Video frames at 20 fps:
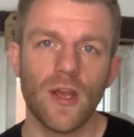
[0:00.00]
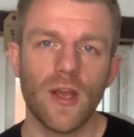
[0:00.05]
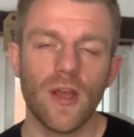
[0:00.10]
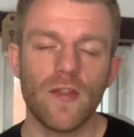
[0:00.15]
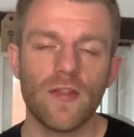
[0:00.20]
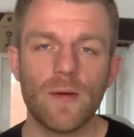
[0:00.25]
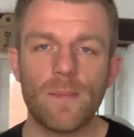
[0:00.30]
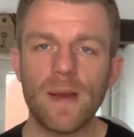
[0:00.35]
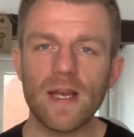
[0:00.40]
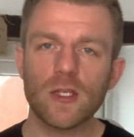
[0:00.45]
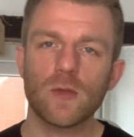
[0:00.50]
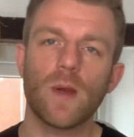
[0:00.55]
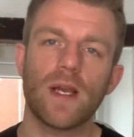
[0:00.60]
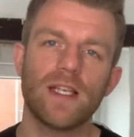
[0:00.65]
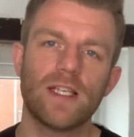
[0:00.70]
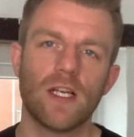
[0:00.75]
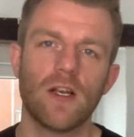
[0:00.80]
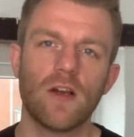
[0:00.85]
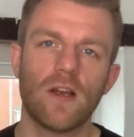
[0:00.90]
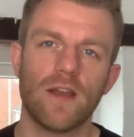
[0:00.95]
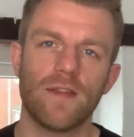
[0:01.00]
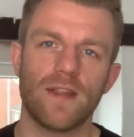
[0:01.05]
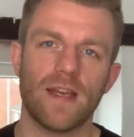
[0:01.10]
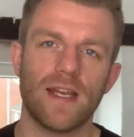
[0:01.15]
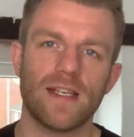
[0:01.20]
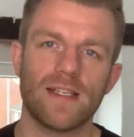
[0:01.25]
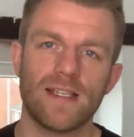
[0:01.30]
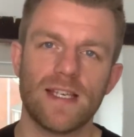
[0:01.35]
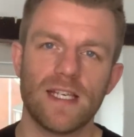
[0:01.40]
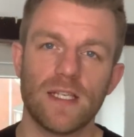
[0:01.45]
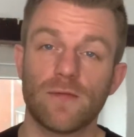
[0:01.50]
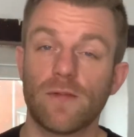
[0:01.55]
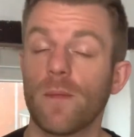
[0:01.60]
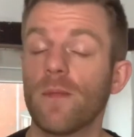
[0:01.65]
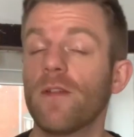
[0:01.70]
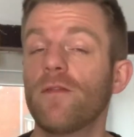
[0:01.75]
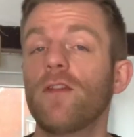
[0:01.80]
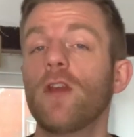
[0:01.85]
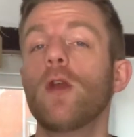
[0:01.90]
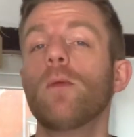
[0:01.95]
The best way to look at this is from
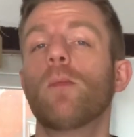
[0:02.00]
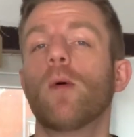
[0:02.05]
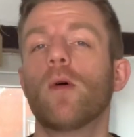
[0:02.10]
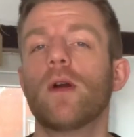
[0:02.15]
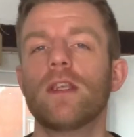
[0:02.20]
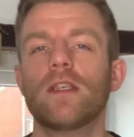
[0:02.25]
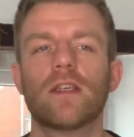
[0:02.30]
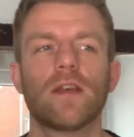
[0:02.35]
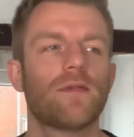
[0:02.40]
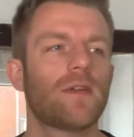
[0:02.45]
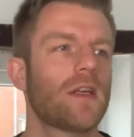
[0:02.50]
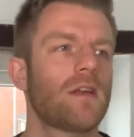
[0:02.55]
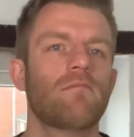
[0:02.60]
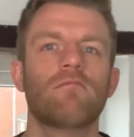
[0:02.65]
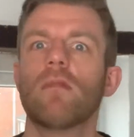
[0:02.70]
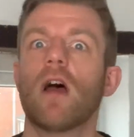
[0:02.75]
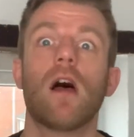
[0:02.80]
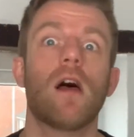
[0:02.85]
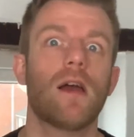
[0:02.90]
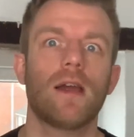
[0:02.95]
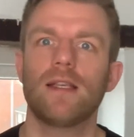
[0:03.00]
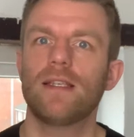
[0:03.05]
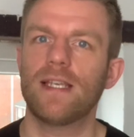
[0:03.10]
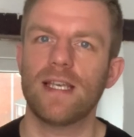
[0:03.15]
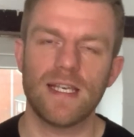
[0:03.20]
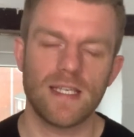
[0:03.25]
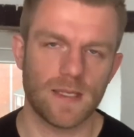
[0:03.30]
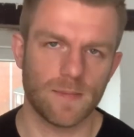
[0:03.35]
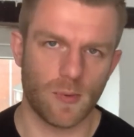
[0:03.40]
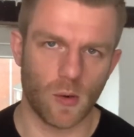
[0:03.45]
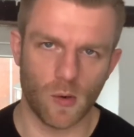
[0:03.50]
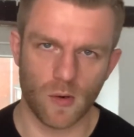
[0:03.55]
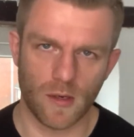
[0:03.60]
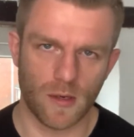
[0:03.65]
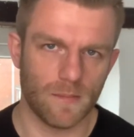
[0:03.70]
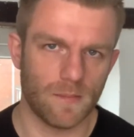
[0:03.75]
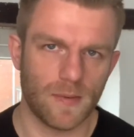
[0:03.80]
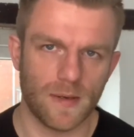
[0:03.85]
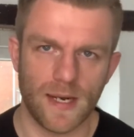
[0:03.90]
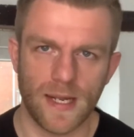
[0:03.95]
the viewpoint of an IT support
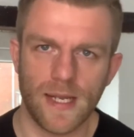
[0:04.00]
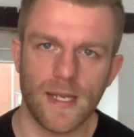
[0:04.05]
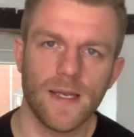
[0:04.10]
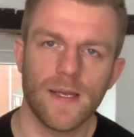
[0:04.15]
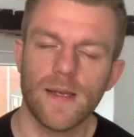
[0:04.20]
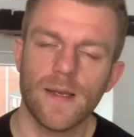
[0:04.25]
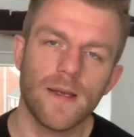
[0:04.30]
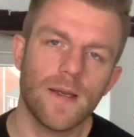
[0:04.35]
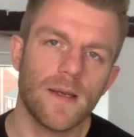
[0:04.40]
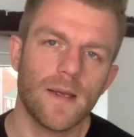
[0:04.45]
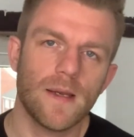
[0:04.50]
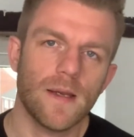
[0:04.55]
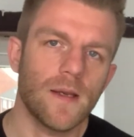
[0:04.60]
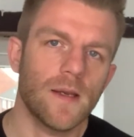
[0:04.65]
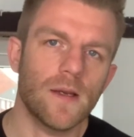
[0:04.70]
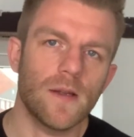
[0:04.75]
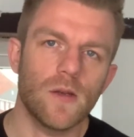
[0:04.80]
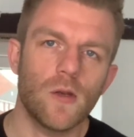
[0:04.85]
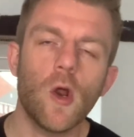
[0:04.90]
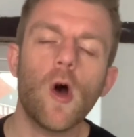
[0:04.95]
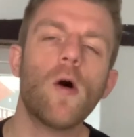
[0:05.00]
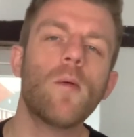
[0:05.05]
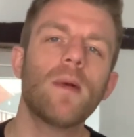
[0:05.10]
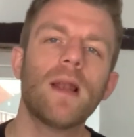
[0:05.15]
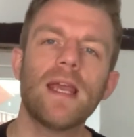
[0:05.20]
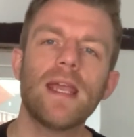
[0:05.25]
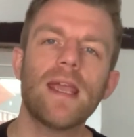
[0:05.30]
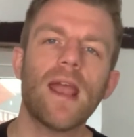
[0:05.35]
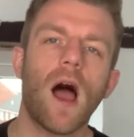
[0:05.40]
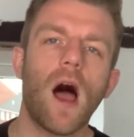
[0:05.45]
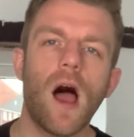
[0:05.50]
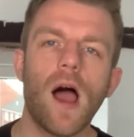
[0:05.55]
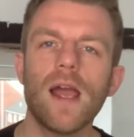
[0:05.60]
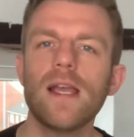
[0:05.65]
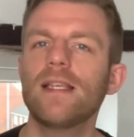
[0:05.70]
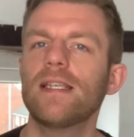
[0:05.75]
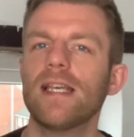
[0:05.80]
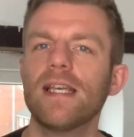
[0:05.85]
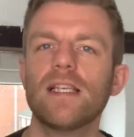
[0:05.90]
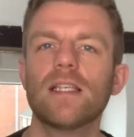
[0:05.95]
company. Normally,
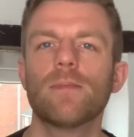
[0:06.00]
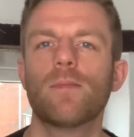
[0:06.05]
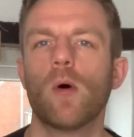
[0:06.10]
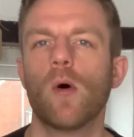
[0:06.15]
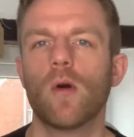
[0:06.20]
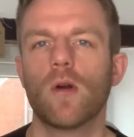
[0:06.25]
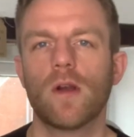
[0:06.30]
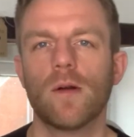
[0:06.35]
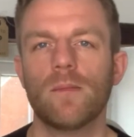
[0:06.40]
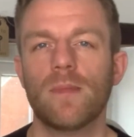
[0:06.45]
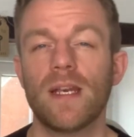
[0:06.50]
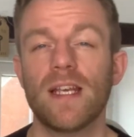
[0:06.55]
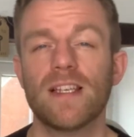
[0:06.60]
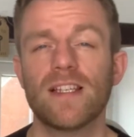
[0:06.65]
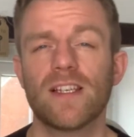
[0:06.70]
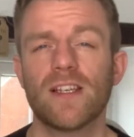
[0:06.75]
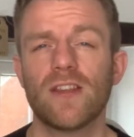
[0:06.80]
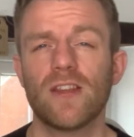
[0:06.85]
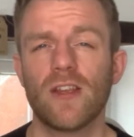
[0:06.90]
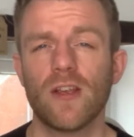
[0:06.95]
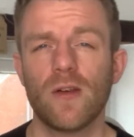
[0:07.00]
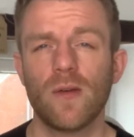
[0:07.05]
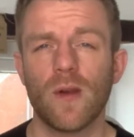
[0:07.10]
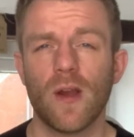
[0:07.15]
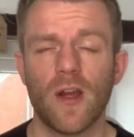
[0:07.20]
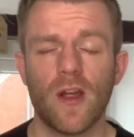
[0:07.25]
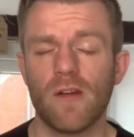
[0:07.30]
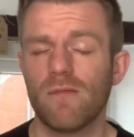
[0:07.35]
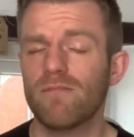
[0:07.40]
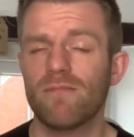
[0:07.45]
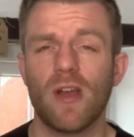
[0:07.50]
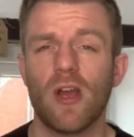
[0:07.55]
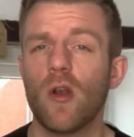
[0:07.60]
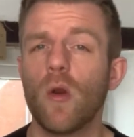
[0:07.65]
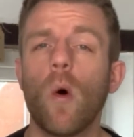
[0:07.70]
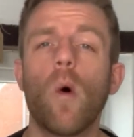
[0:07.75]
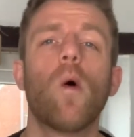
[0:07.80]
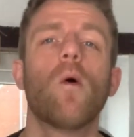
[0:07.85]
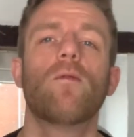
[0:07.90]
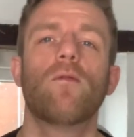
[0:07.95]
IT support companies can do an
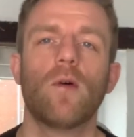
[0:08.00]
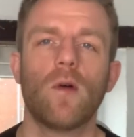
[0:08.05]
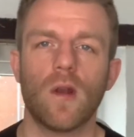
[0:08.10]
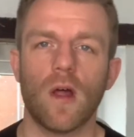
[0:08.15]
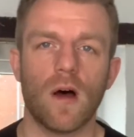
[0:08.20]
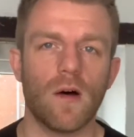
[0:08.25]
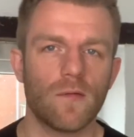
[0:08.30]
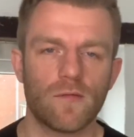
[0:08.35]
awful lot,